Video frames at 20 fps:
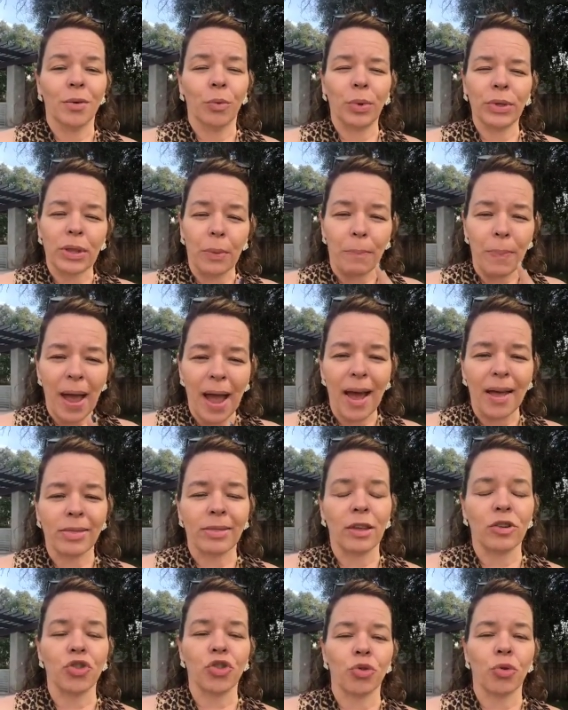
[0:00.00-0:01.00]
with the
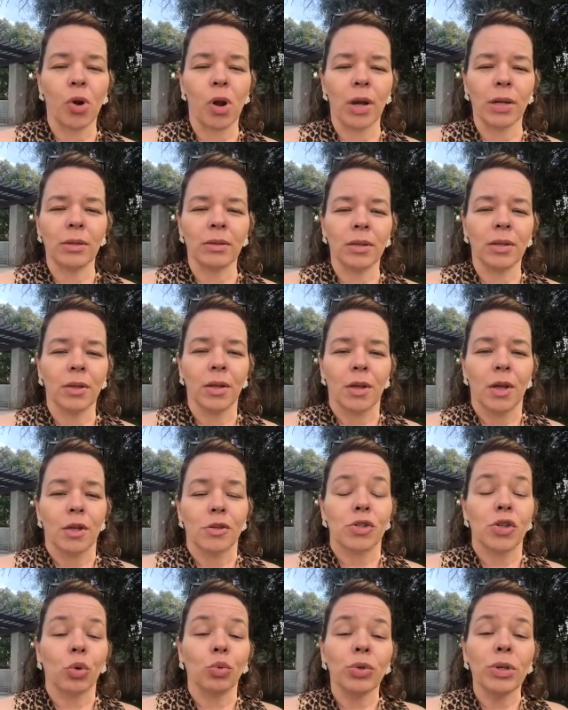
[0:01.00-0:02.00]
path that you're on.
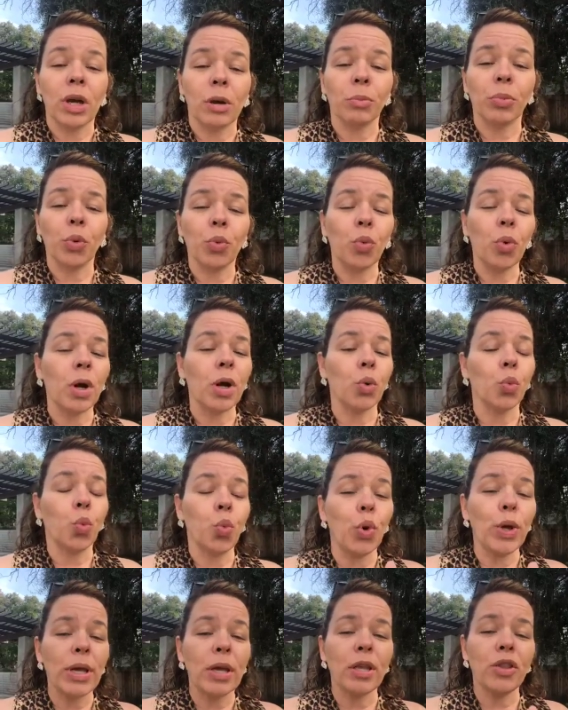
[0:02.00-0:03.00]
So, number one,
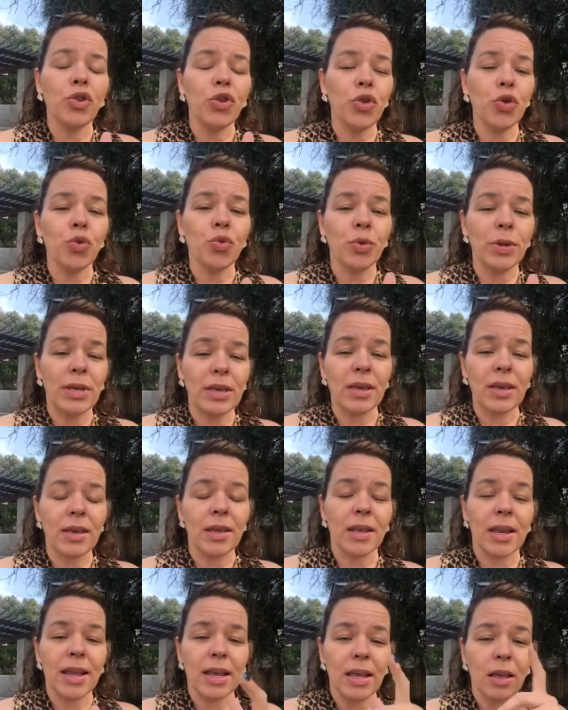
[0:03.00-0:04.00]
when you
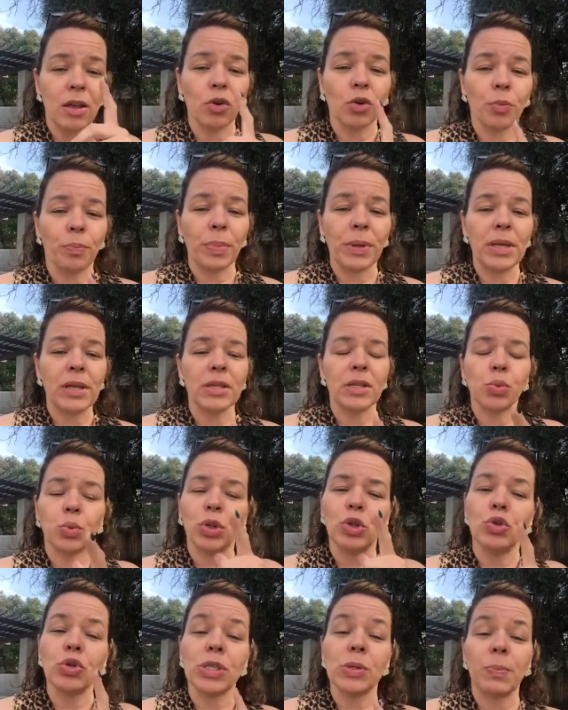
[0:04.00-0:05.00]
get inner peace,
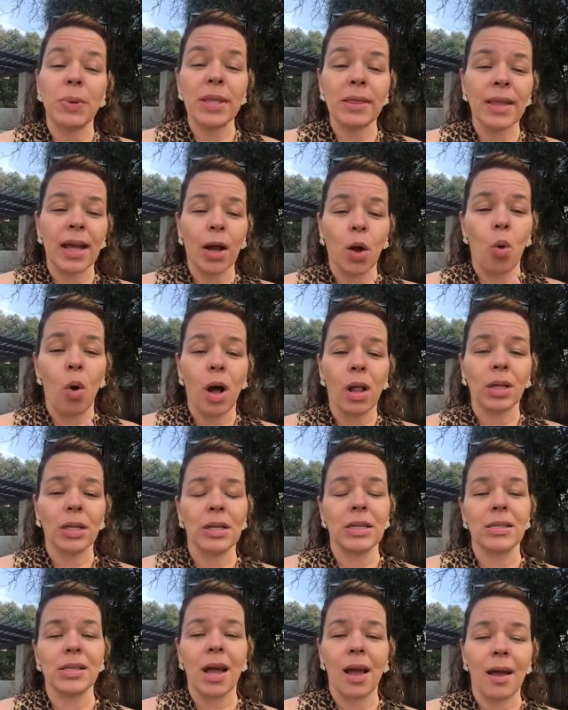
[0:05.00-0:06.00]
when you spend that
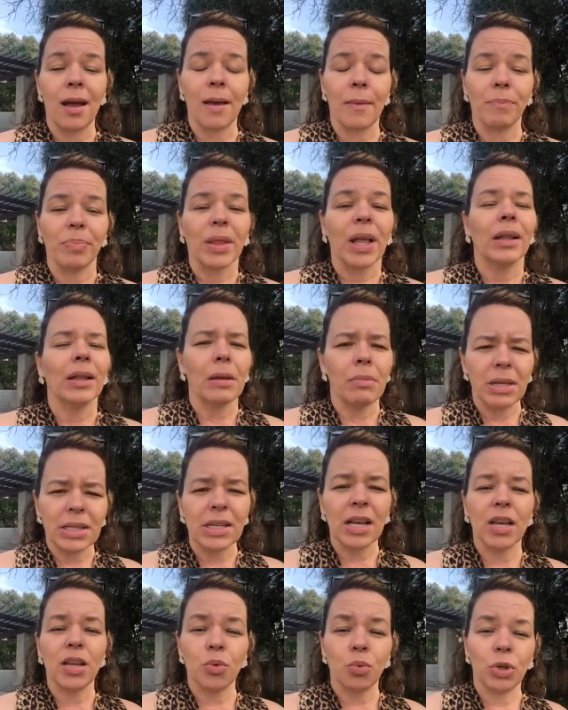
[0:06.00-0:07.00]
quality time, let me
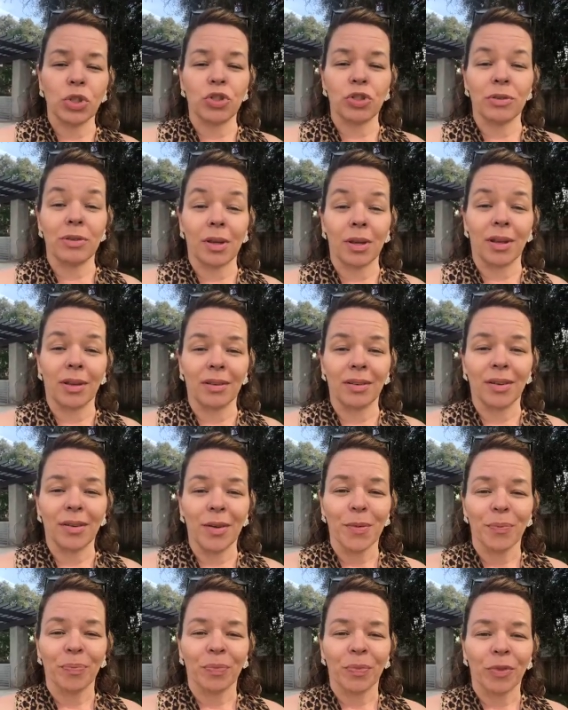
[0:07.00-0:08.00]
tell you what you get,
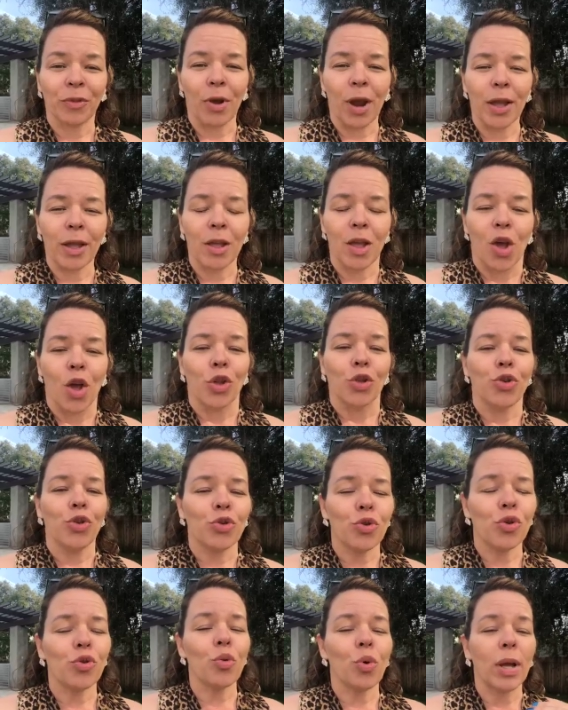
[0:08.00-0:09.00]
right?
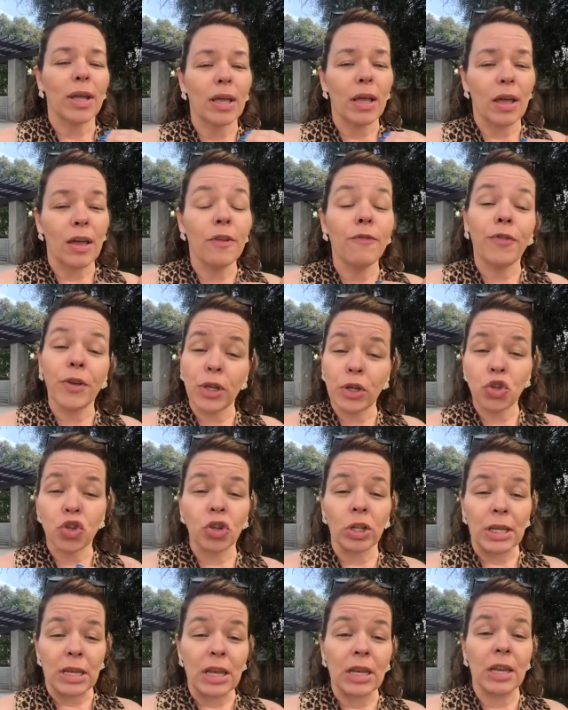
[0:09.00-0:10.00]
You
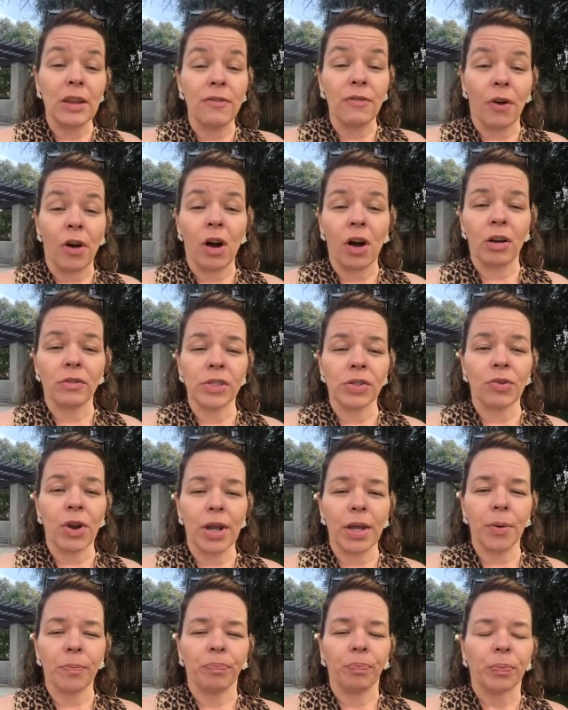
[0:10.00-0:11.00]
eventually, it evolves,
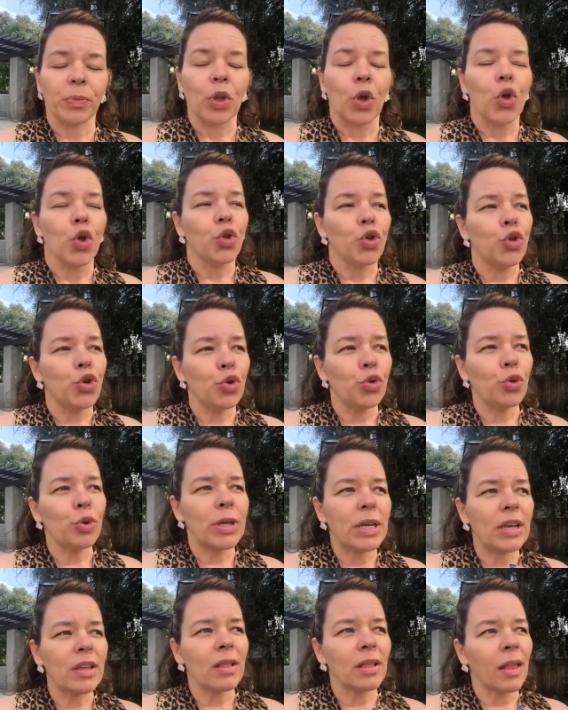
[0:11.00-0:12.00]
right? You
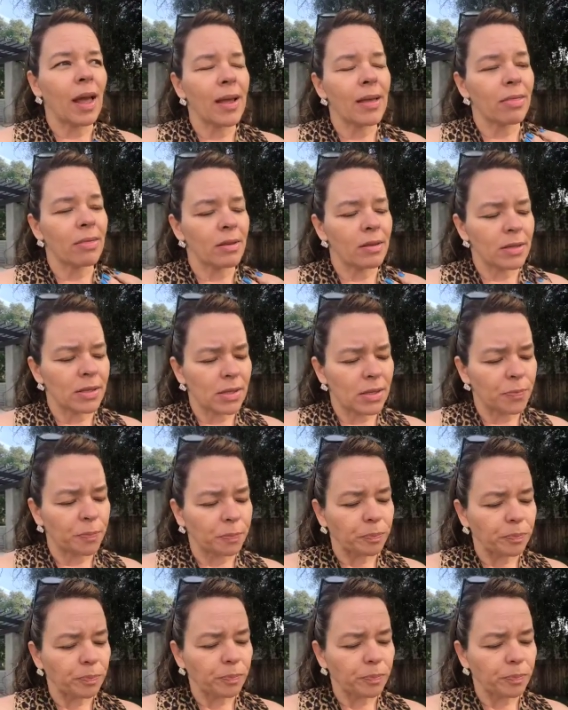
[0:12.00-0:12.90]
get like this,